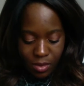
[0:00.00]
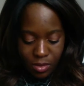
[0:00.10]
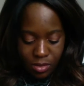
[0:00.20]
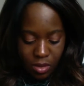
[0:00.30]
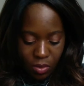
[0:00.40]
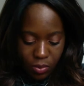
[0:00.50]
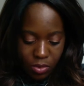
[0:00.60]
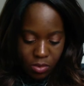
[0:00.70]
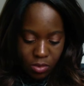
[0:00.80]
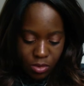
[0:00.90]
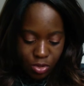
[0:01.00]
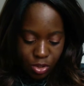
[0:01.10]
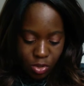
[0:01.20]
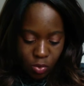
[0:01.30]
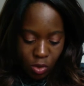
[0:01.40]
So we'll
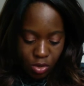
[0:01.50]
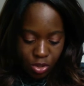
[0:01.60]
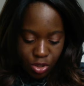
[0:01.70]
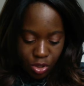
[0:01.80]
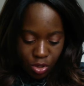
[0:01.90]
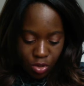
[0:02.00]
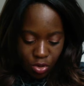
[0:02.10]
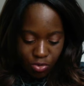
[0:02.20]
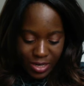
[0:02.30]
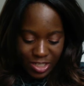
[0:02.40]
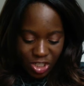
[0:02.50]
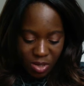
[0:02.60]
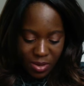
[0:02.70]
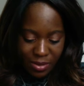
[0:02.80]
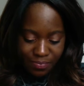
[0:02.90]
just swatch the green
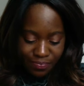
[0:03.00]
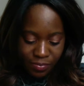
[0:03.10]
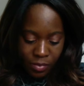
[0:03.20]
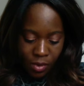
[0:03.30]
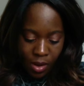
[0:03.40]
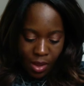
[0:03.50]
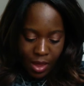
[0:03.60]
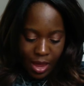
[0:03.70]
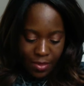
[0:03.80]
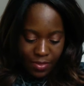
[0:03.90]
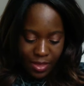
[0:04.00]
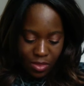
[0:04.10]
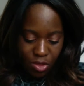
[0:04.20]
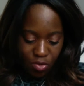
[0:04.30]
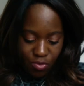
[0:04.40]
shimmer and
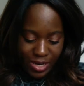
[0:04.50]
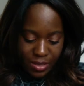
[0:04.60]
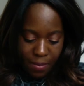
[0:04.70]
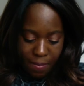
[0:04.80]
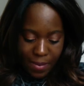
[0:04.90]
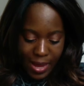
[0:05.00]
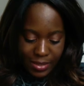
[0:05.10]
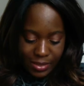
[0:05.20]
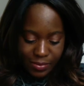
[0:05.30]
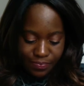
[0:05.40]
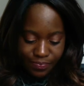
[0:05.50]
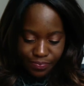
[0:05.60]
then the red matte.